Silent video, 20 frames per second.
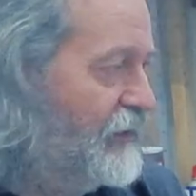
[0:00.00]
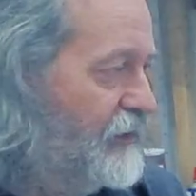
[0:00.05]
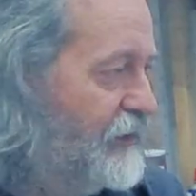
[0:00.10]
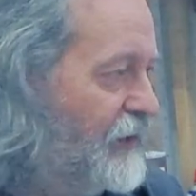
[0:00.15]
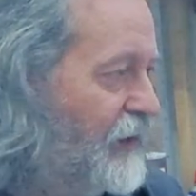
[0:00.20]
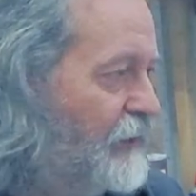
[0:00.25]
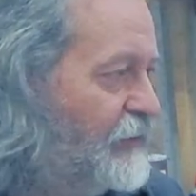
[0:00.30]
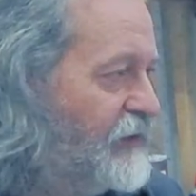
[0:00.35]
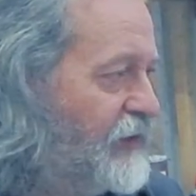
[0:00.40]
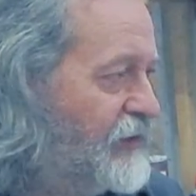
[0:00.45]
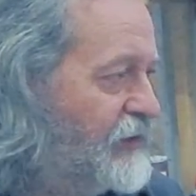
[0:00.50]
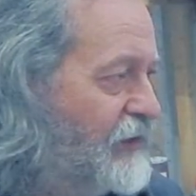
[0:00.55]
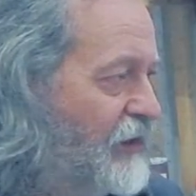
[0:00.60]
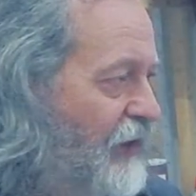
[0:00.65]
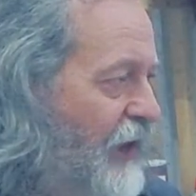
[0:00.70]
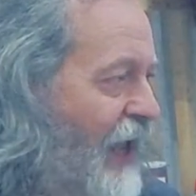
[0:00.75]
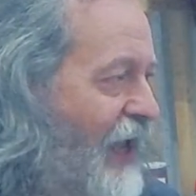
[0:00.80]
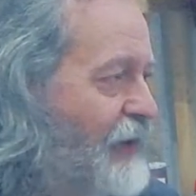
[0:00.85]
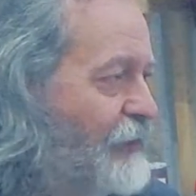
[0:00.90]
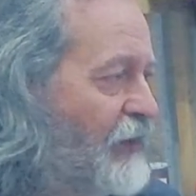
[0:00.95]
Notice
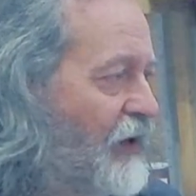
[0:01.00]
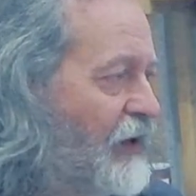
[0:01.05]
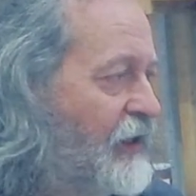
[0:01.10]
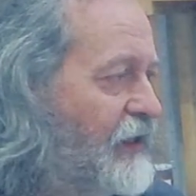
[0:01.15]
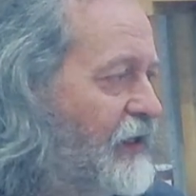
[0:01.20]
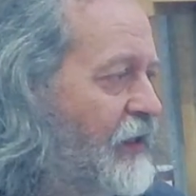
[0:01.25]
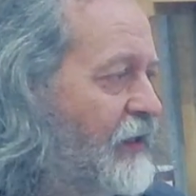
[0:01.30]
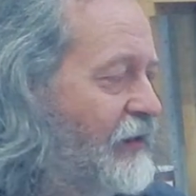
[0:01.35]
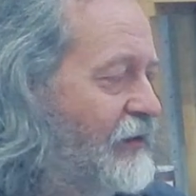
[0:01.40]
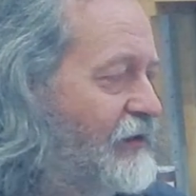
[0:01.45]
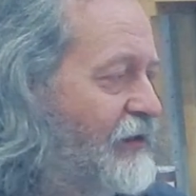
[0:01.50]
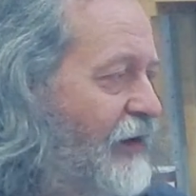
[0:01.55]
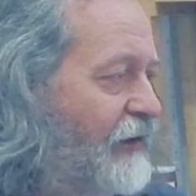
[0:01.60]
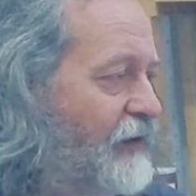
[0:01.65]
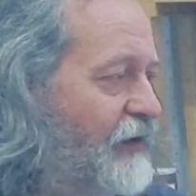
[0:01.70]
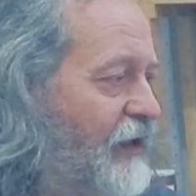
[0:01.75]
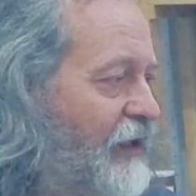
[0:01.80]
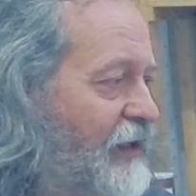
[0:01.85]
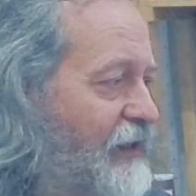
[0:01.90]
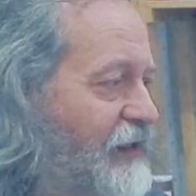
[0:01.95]
that
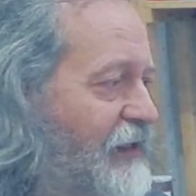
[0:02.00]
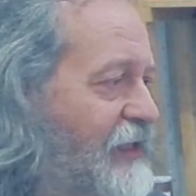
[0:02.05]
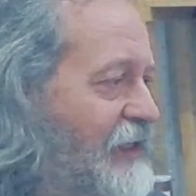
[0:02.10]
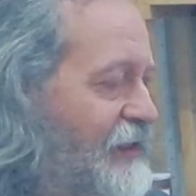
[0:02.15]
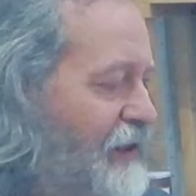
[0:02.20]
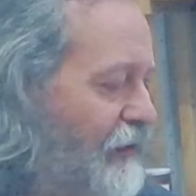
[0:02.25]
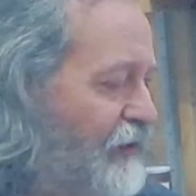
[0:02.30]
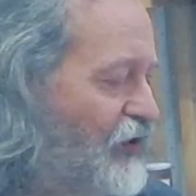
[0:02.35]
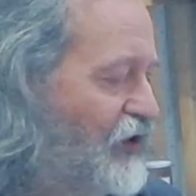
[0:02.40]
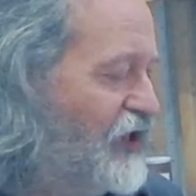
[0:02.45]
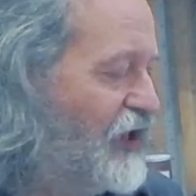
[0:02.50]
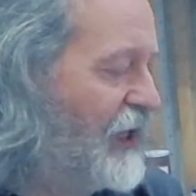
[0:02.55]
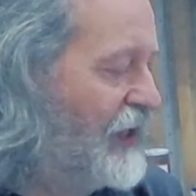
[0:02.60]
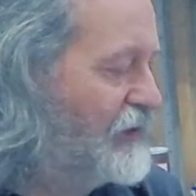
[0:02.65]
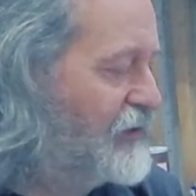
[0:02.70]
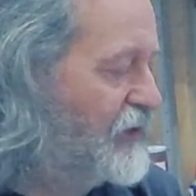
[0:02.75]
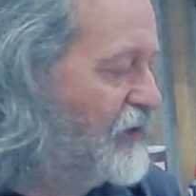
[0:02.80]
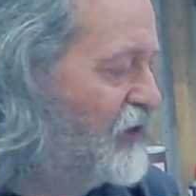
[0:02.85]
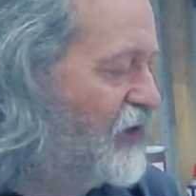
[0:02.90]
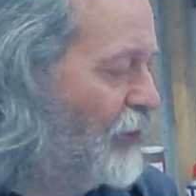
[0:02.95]
A-7 and D7 share
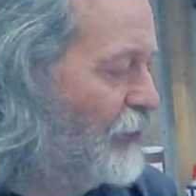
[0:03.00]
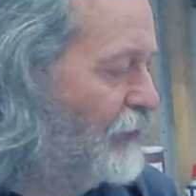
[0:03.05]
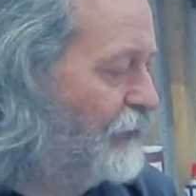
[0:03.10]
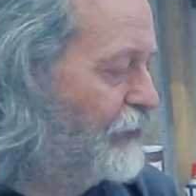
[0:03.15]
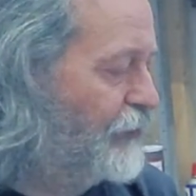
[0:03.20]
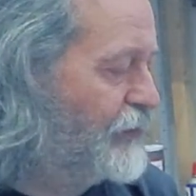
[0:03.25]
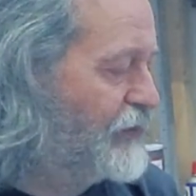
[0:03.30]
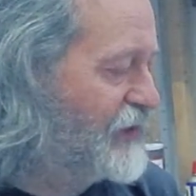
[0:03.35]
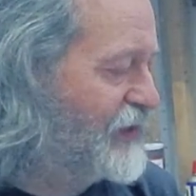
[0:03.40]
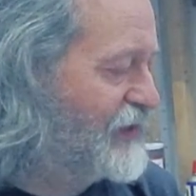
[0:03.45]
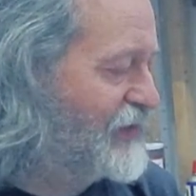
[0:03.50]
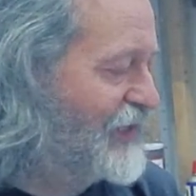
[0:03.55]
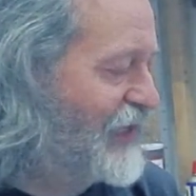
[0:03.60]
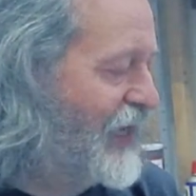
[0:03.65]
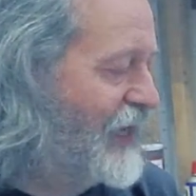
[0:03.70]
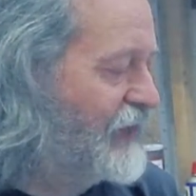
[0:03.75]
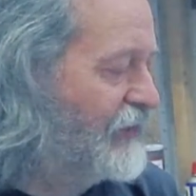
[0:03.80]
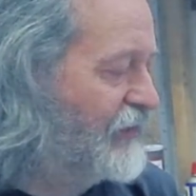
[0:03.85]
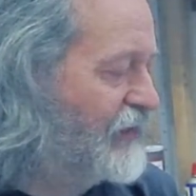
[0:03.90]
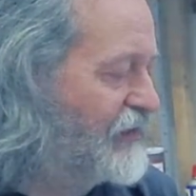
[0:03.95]
two common voices. The
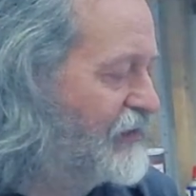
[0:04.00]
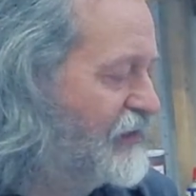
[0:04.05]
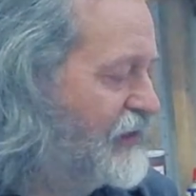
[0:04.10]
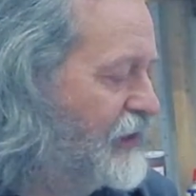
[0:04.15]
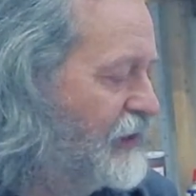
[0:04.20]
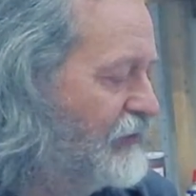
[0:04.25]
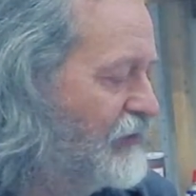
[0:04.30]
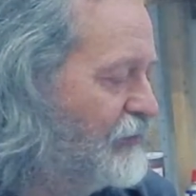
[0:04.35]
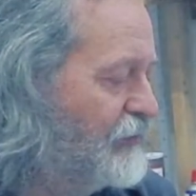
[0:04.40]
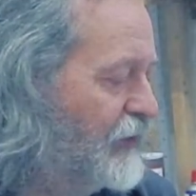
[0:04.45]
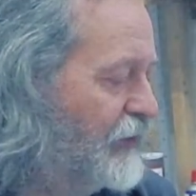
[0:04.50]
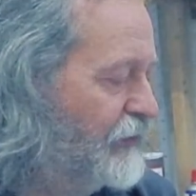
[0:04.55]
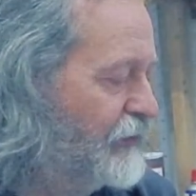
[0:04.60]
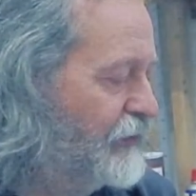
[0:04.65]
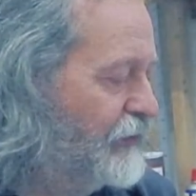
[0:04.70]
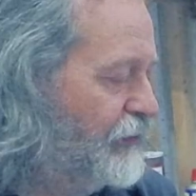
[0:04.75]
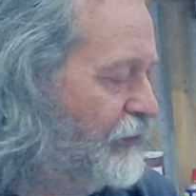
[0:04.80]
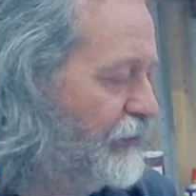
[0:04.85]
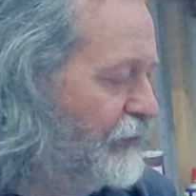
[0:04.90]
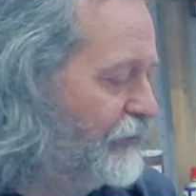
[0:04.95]
A and the C are in both
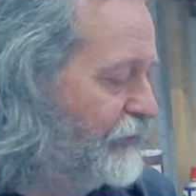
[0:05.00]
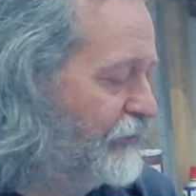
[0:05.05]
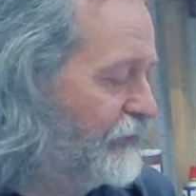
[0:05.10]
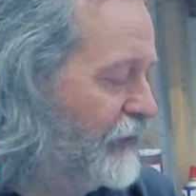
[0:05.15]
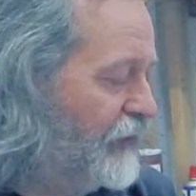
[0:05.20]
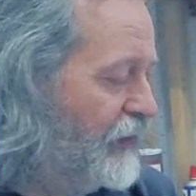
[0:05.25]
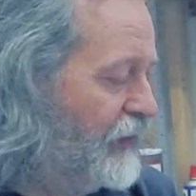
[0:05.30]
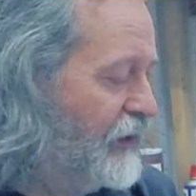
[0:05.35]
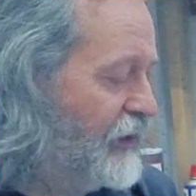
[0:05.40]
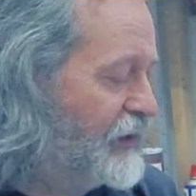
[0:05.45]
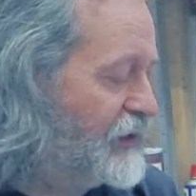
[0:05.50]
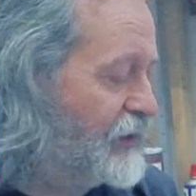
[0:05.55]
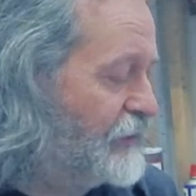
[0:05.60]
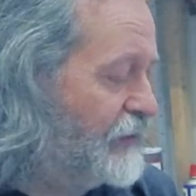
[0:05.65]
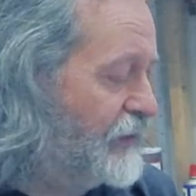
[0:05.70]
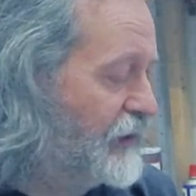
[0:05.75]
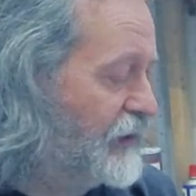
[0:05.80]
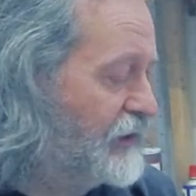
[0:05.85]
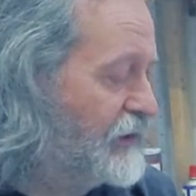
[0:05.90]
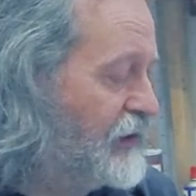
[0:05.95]
chords, so
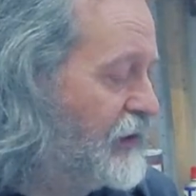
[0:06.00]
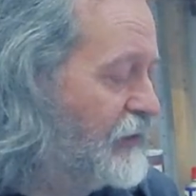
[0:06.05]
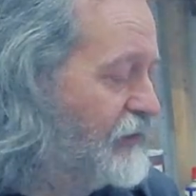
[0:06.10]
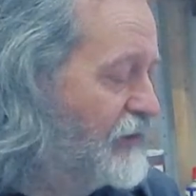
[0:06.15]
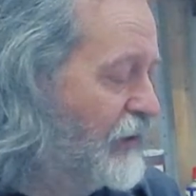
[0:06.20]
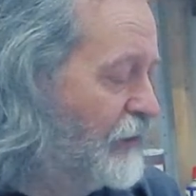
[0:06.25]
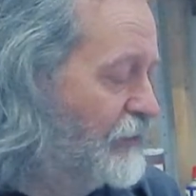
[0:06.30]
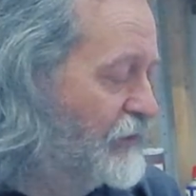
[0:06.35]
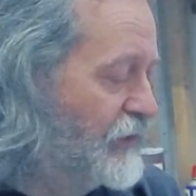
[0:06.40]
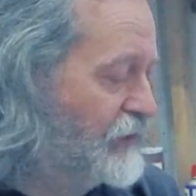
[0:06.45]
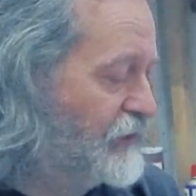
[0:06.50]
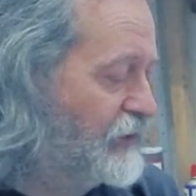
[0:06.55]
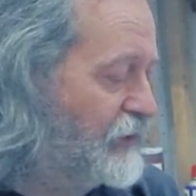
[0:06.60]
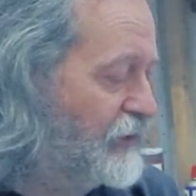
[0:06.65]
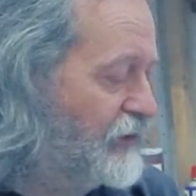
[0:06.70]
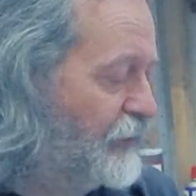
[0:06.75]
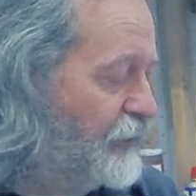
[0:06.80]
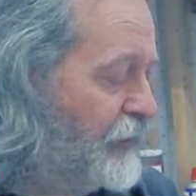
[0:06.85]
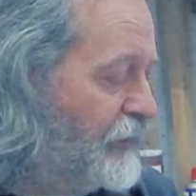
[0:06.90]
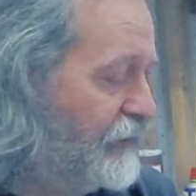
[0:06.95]
I can use those as
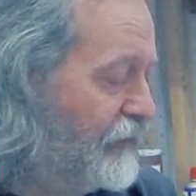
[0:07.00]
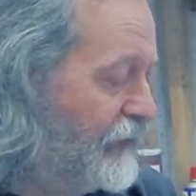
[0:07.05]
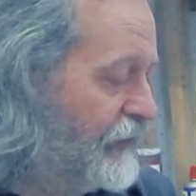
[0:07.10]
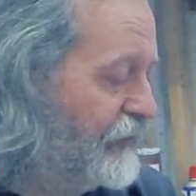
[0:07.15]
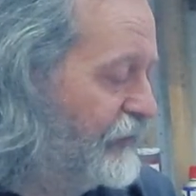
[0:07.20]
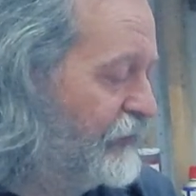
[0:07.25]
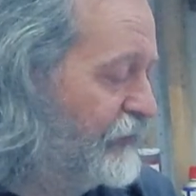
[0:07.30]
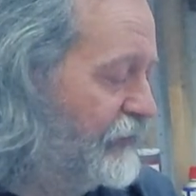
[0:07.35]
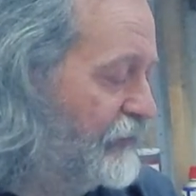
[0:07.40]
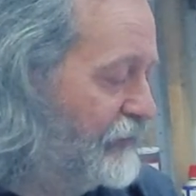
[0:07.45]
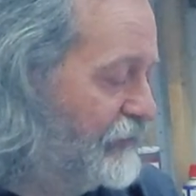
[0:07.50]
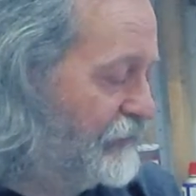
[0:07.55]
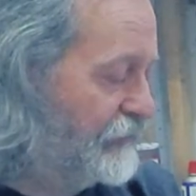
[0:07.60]
sort of pivots.